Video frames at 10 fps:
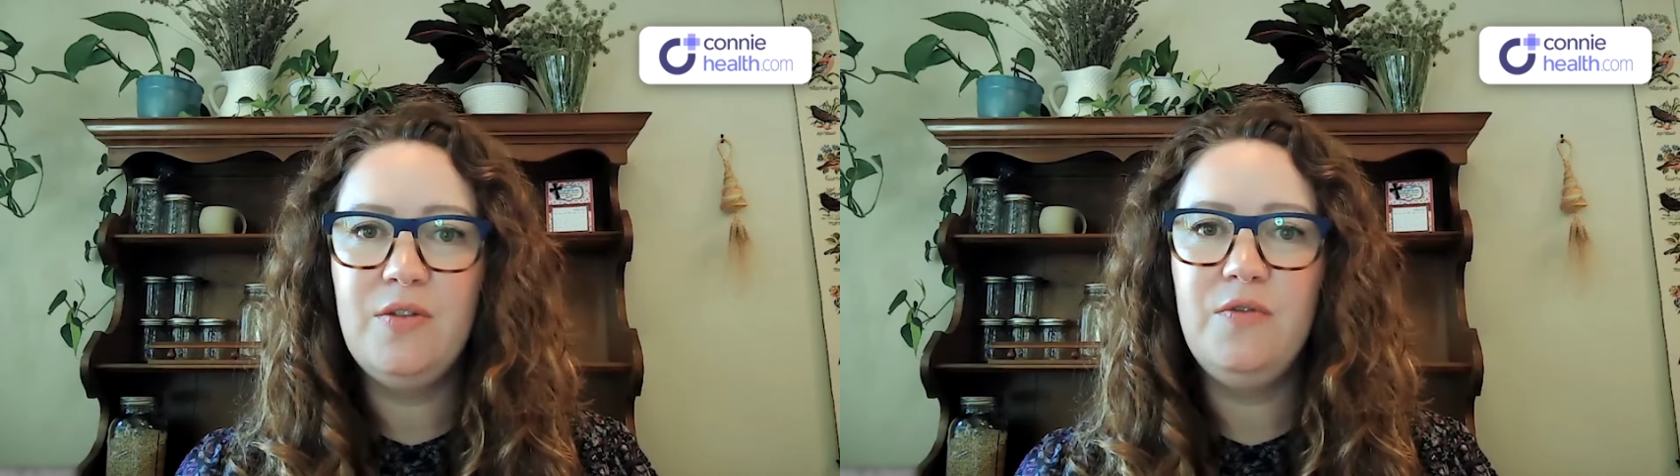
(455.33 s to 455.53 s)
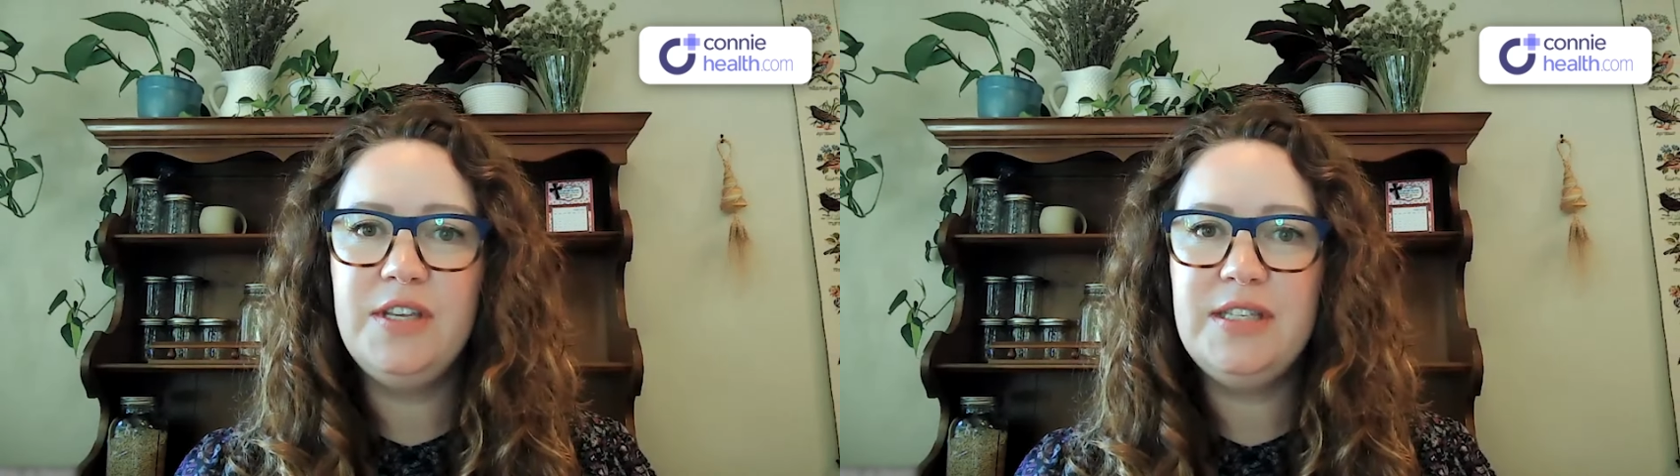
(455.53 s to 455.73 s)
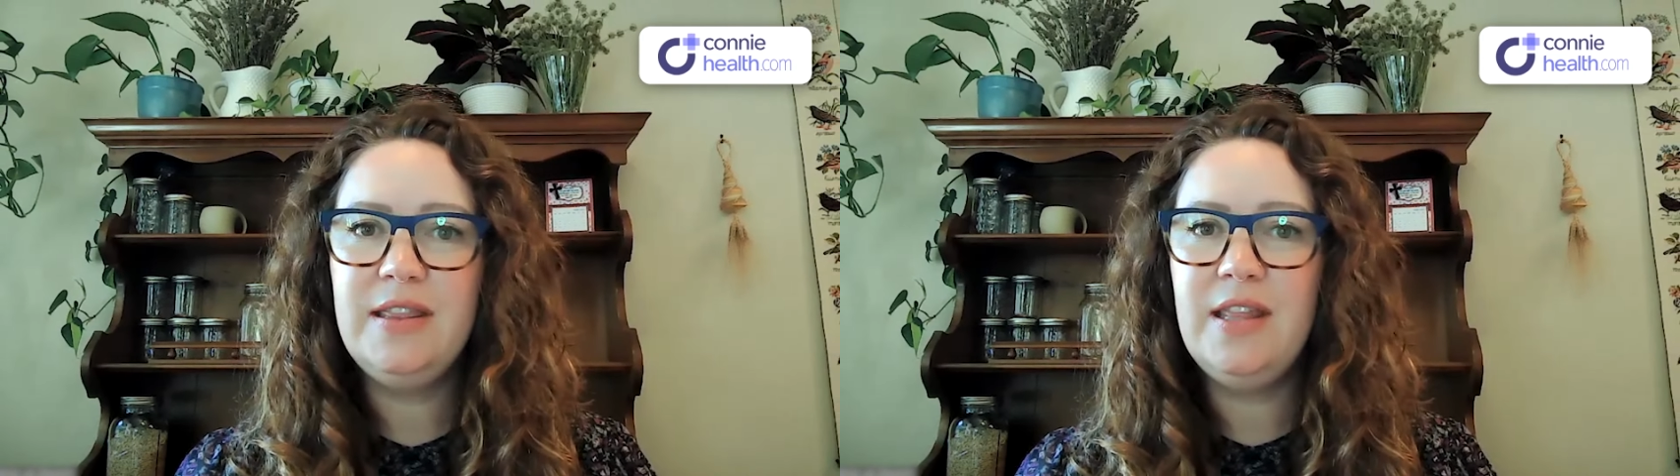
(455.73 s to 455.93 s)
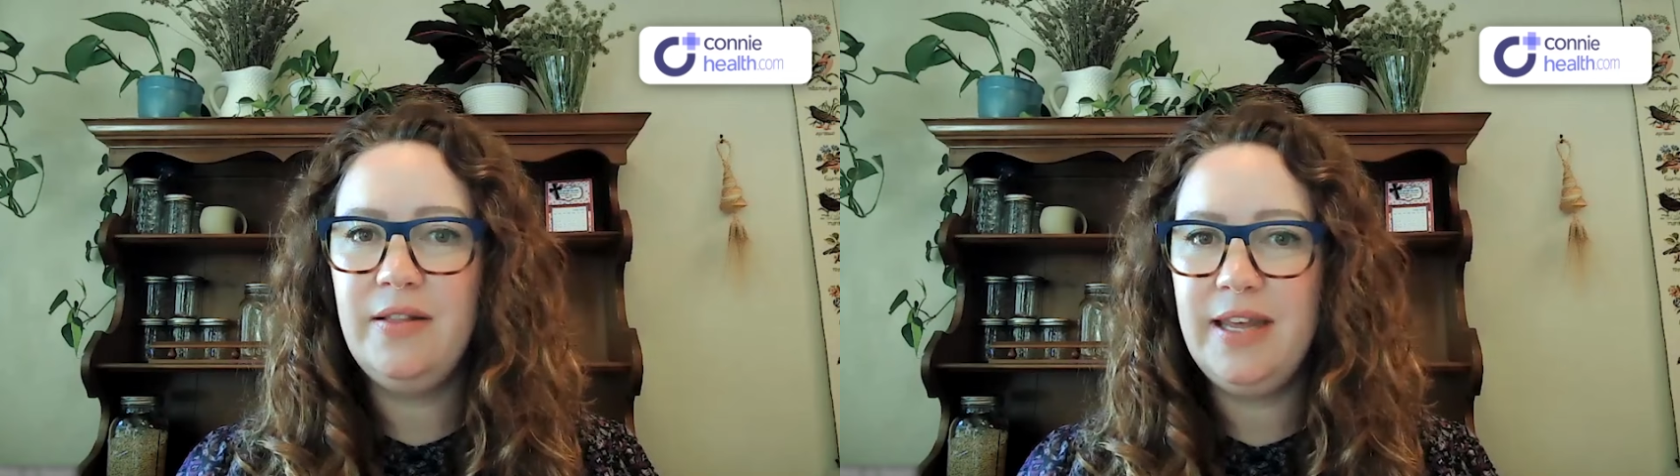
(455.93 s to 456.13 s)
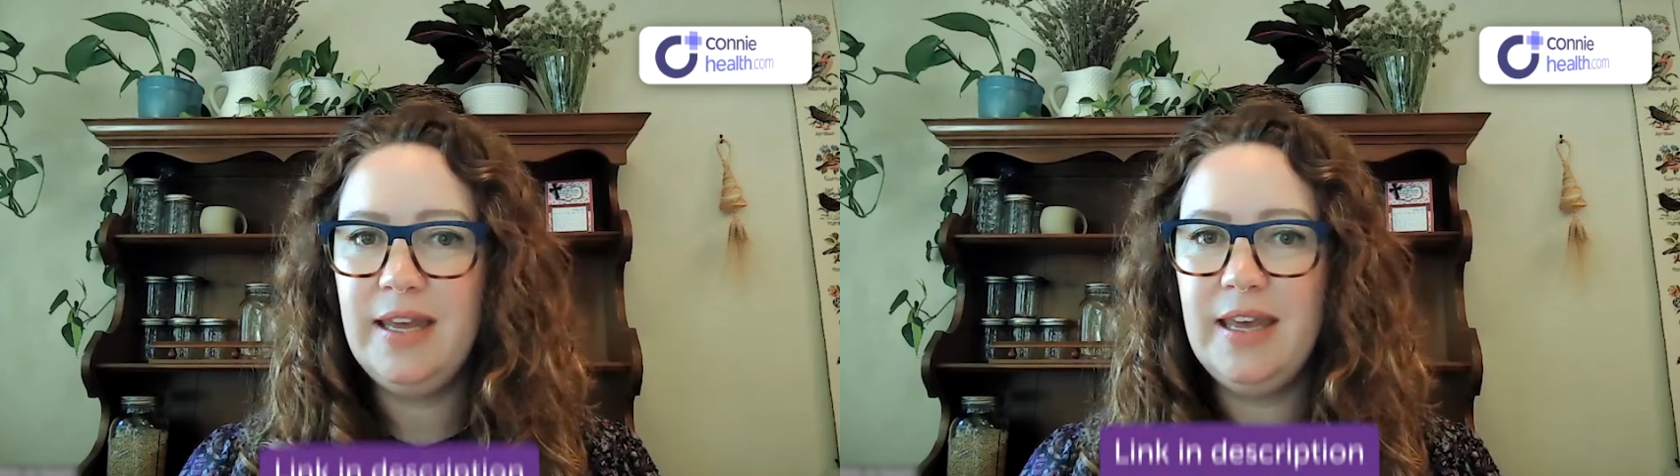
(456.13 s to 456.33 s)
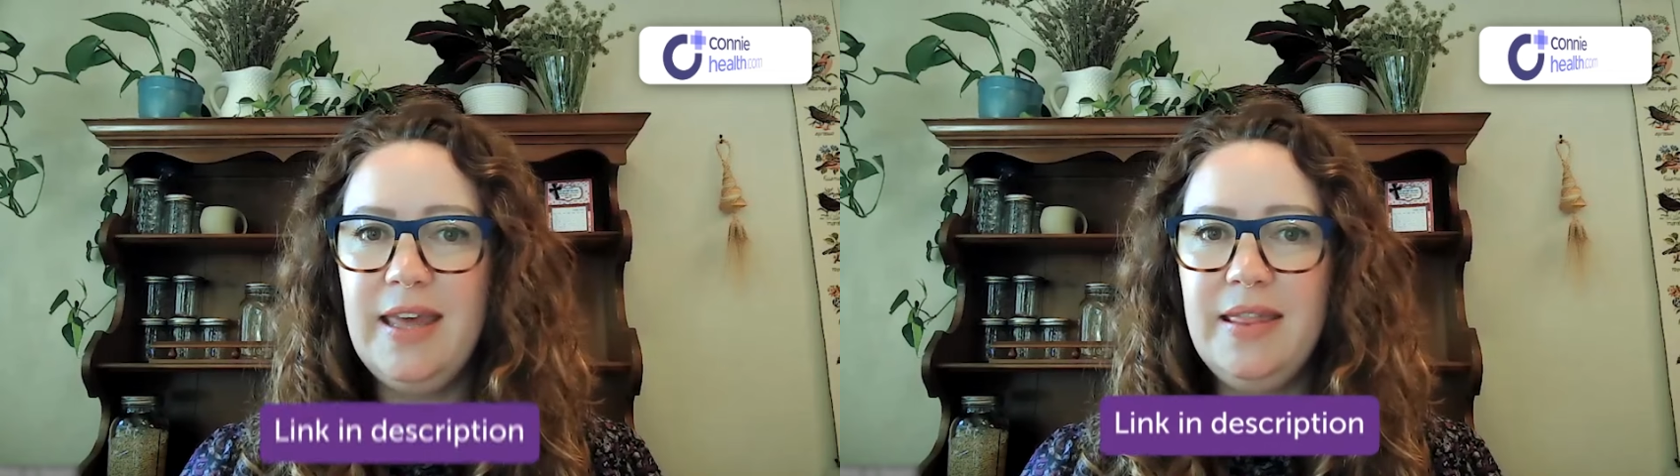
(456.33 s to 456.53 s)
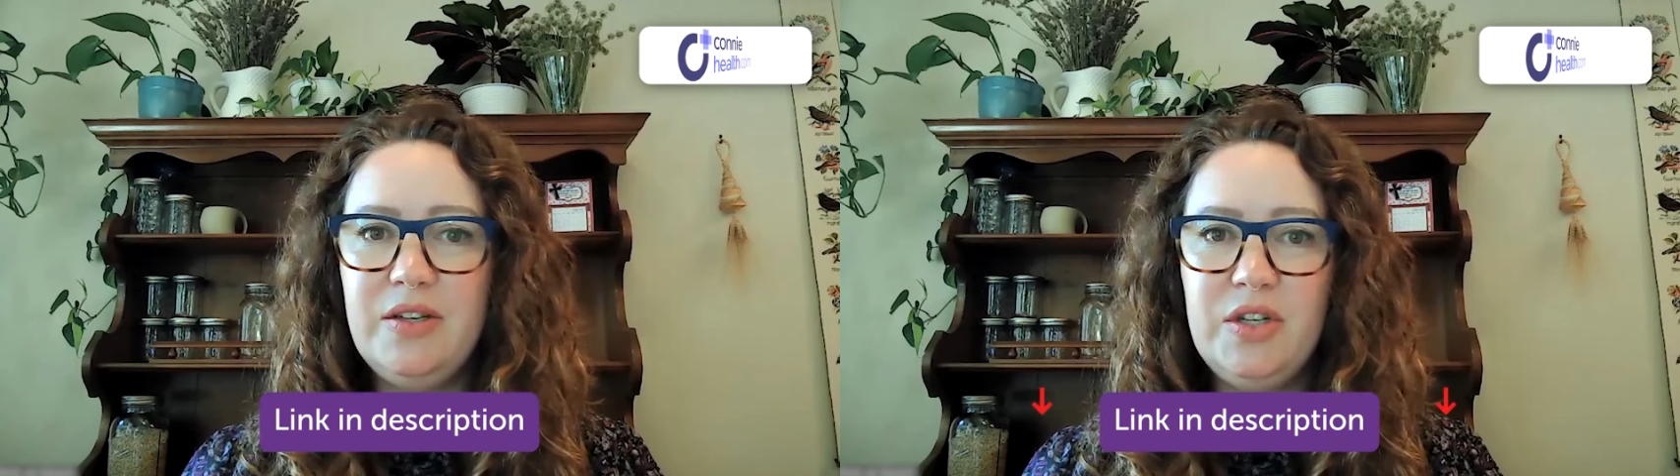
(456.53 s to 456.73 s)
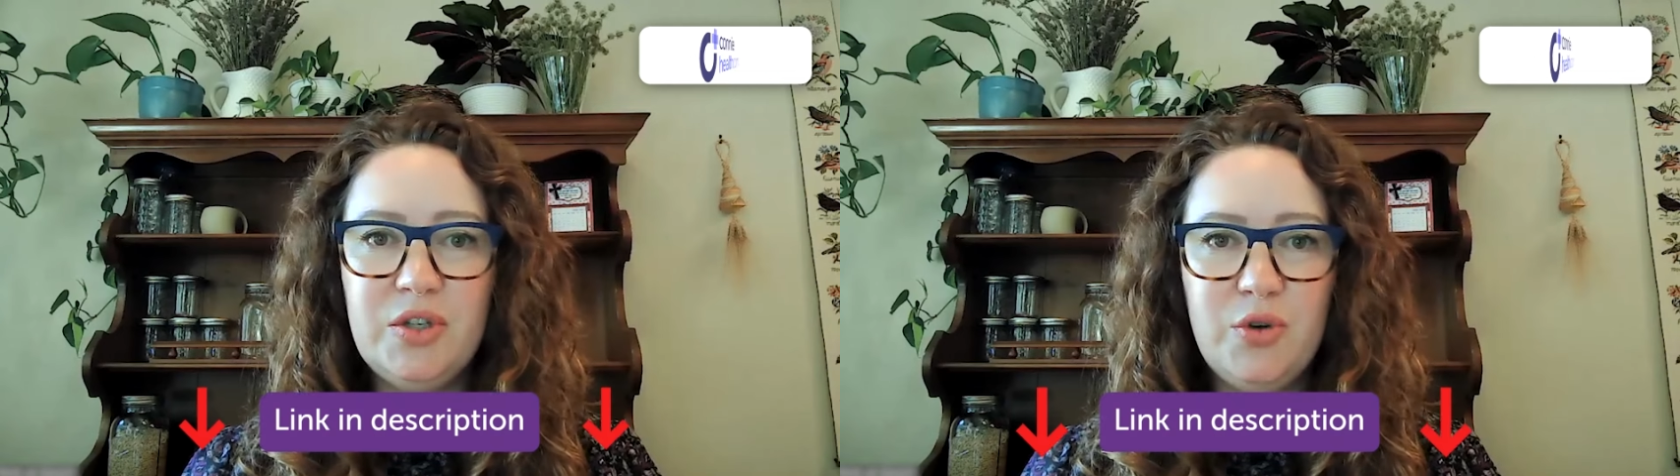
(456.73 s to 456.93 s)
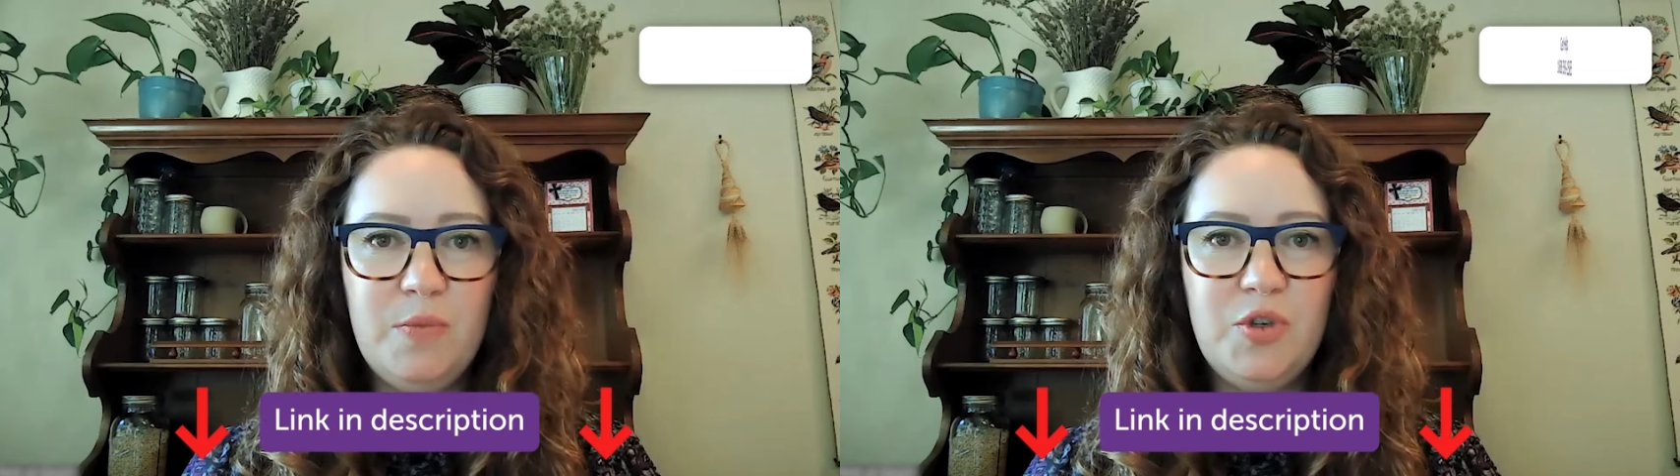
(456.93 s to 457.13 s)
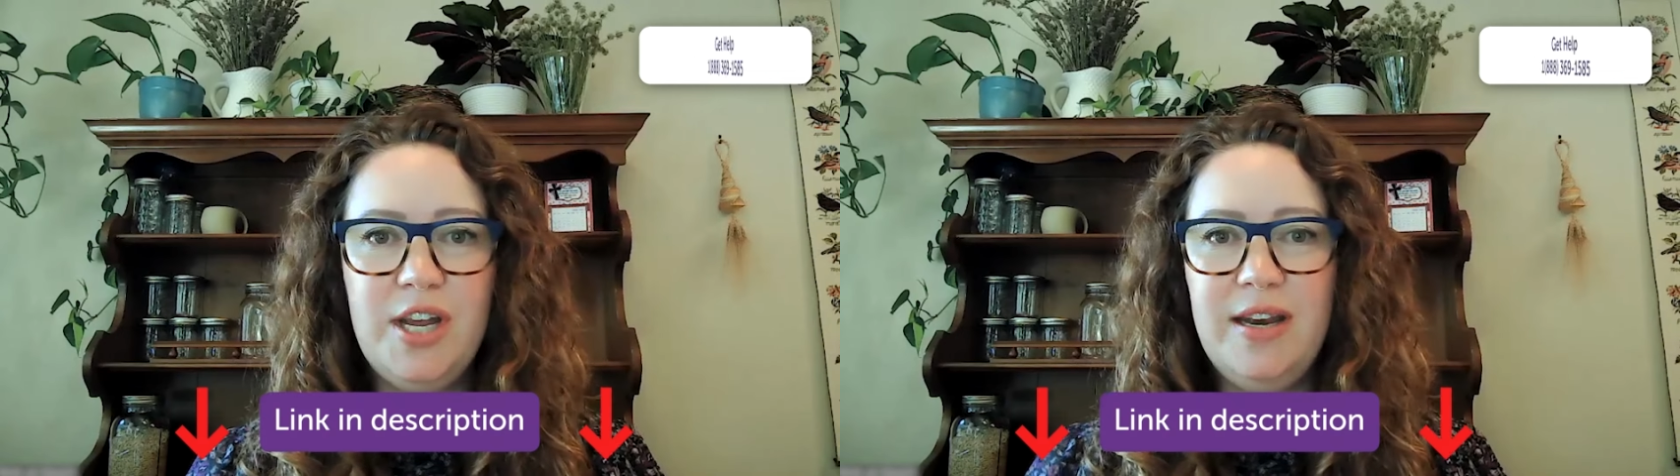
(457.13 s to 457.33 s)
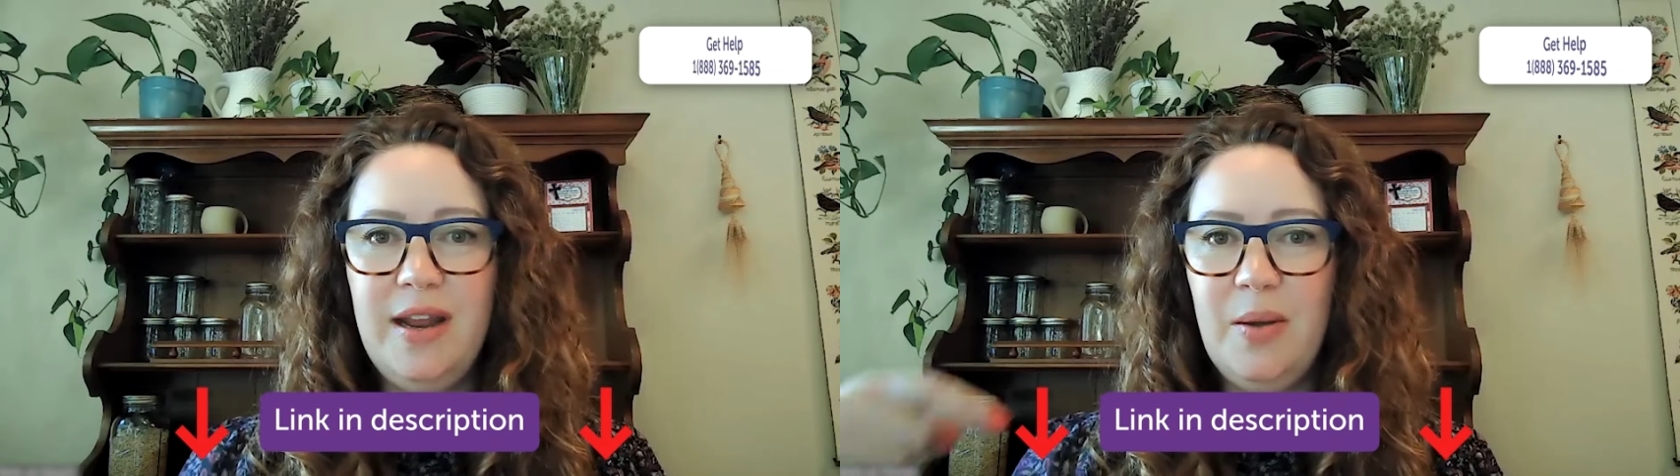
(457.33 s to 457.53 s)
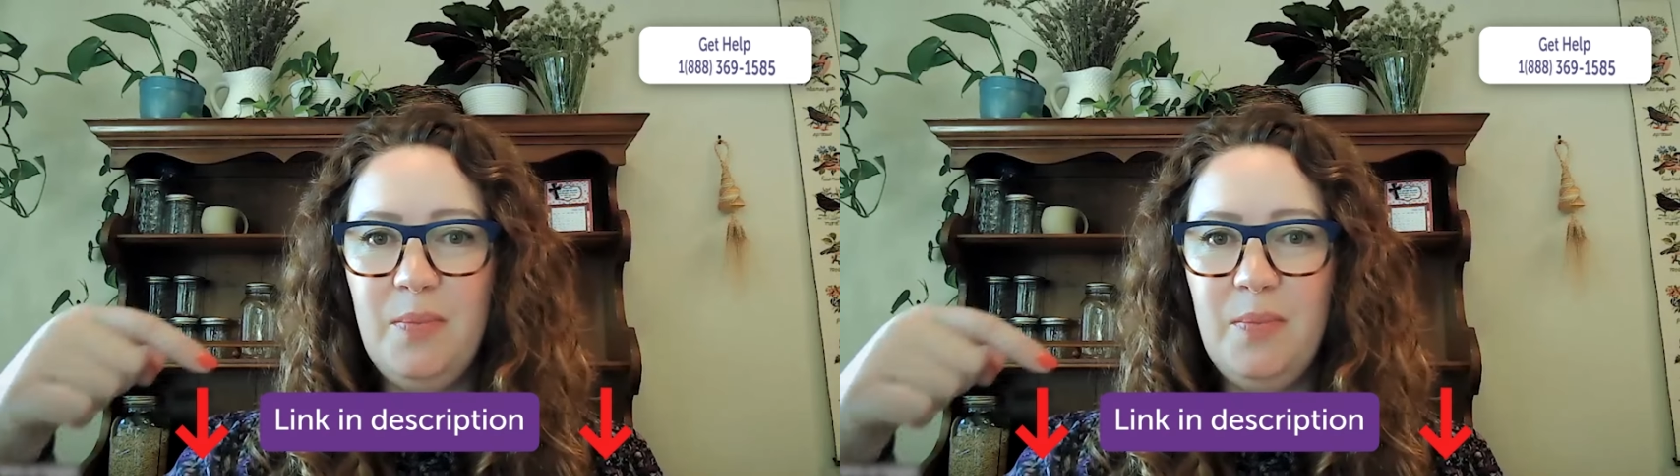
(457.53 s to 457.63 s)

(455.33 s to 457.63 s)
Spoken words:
visit the link in the description